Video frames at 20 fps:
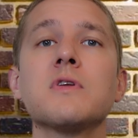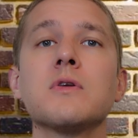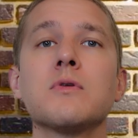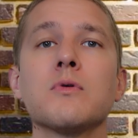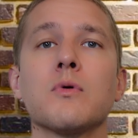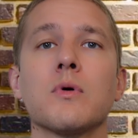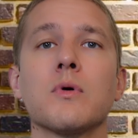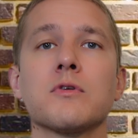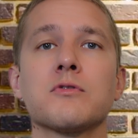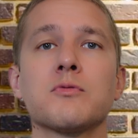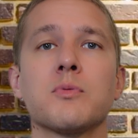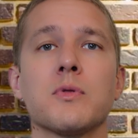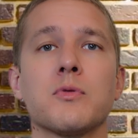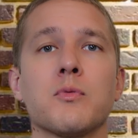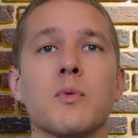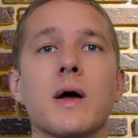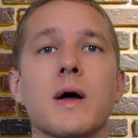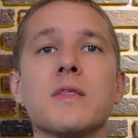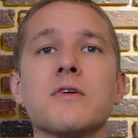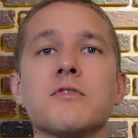and doors
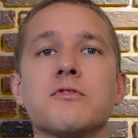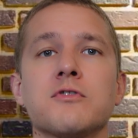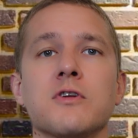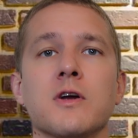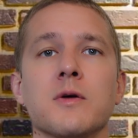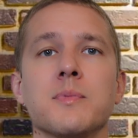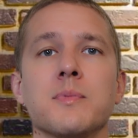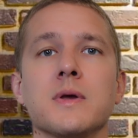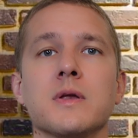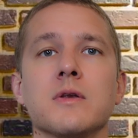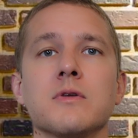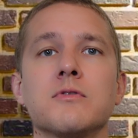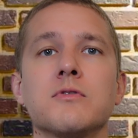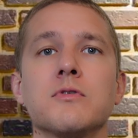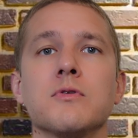with weather stripping